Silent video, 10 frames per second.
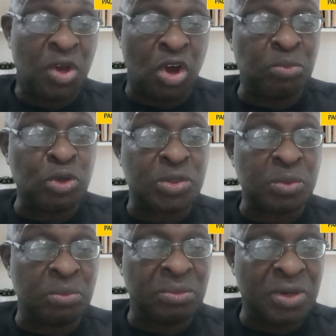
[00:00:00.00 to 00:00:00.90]

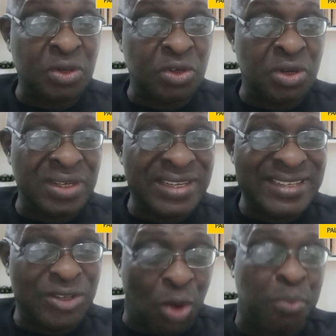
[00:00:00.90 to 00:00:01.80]
almost
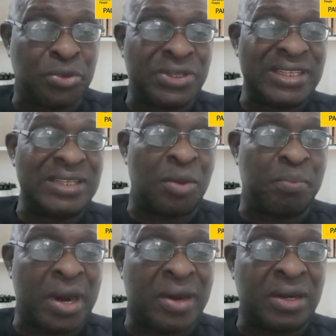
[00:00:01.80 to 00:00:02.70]
double the
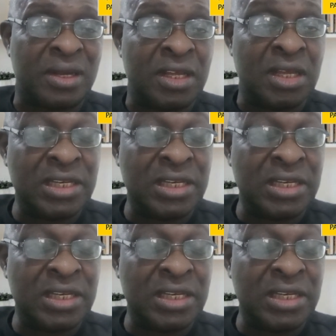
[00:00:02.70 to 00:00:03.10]
number,